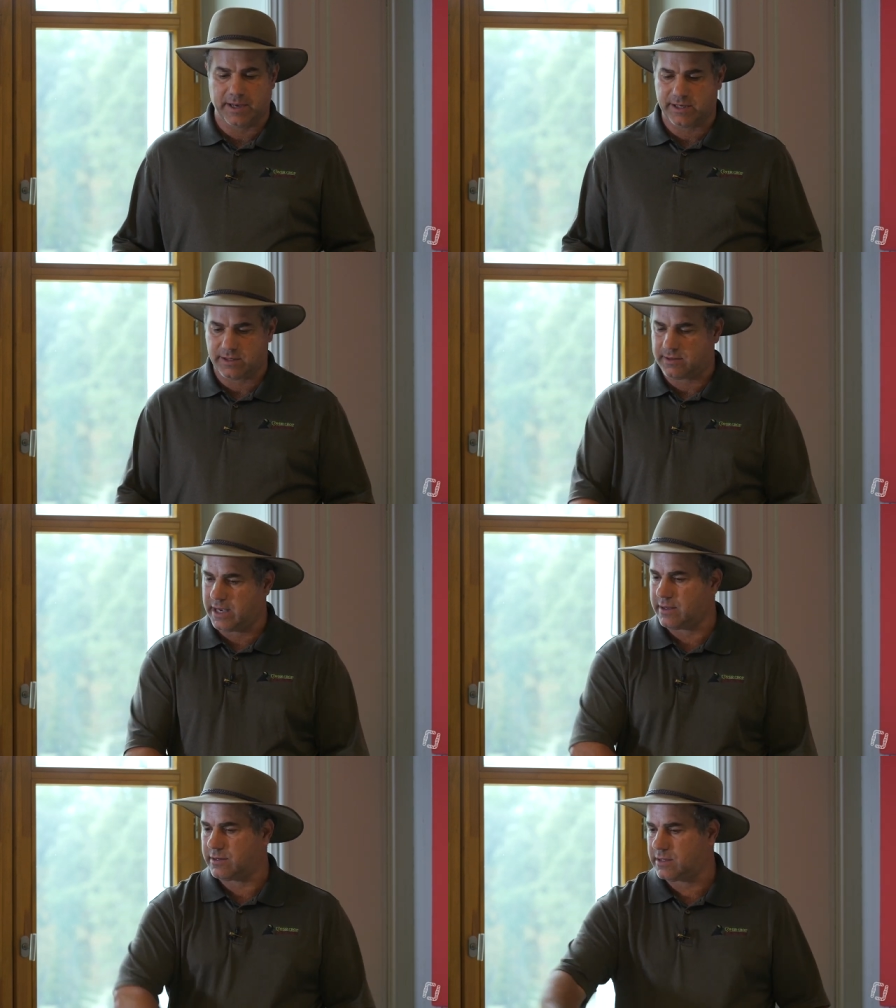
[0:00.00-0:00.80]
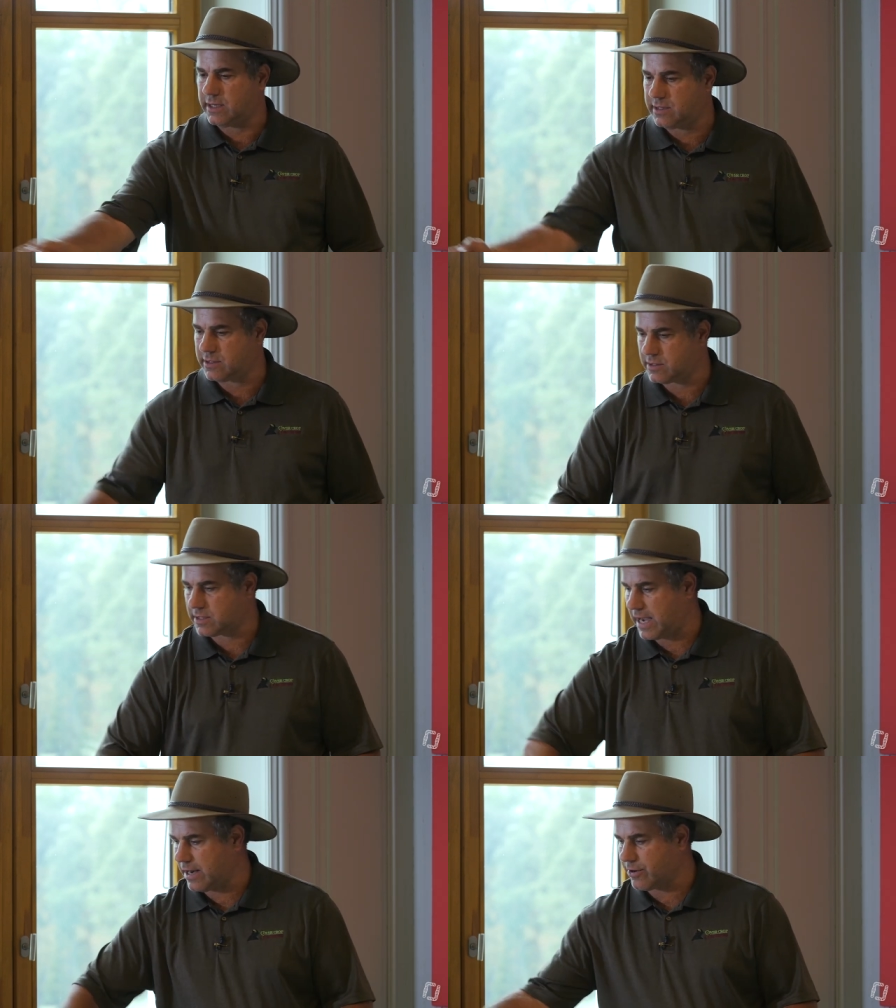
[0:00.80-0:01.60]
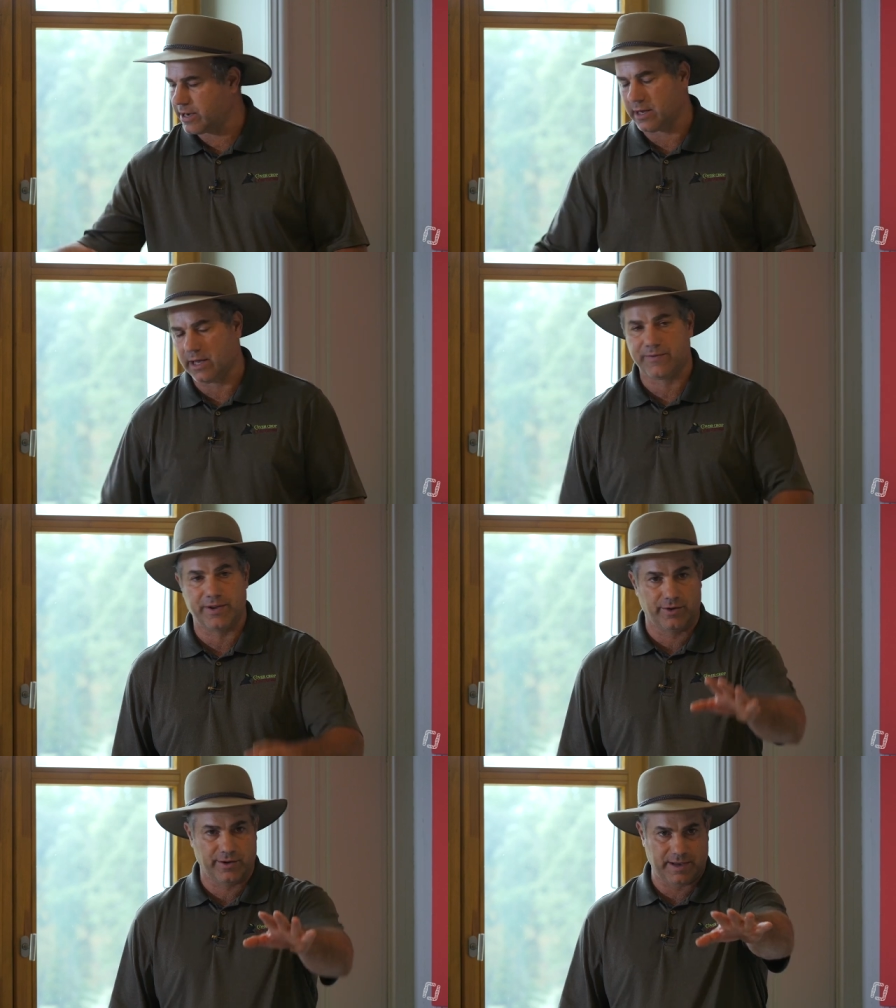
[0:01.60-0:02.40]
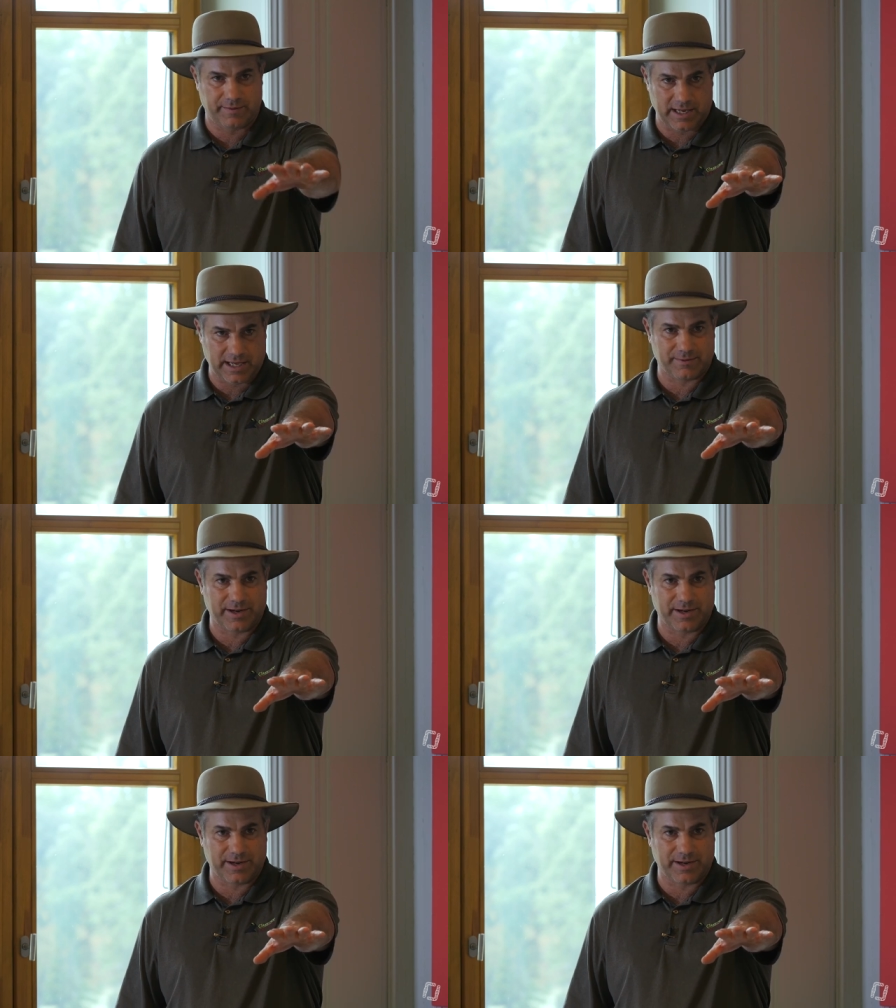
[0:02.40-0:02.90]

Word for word: by just taking seeds and scattering if you don't have a lot of